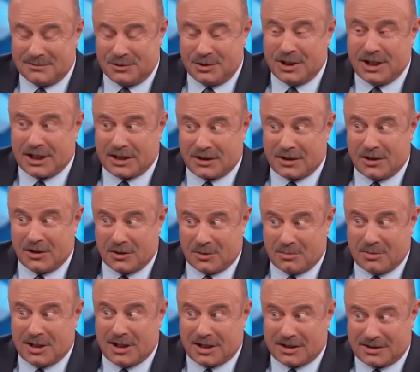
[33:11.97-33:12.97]
check all the
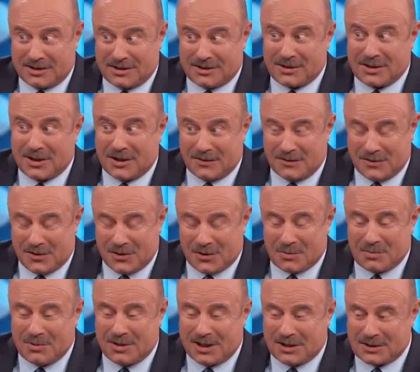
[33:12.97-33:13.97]
boxes off all
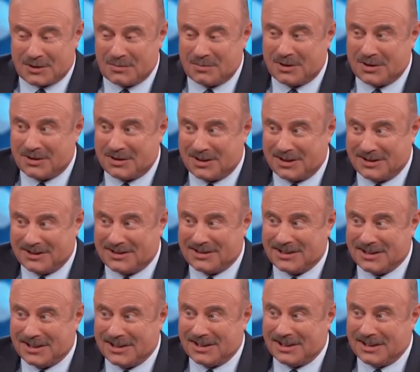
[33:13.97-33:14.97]
the possibilities,
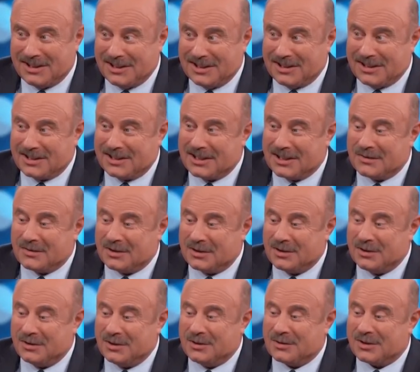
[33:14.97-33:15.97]
right. Given
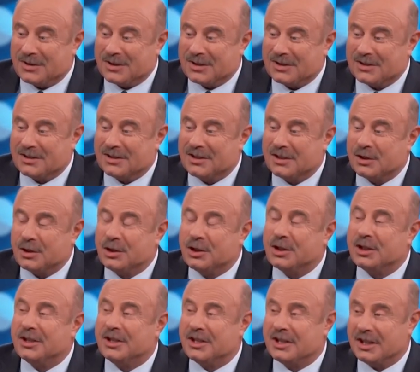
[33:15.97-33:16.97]
who you are.
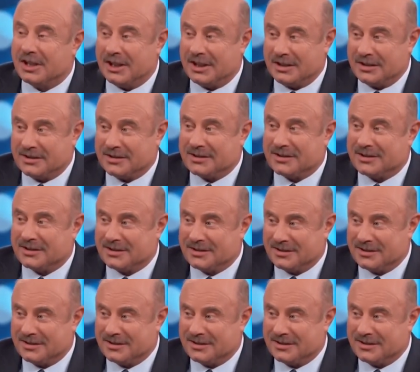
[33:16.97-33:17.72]
Good things.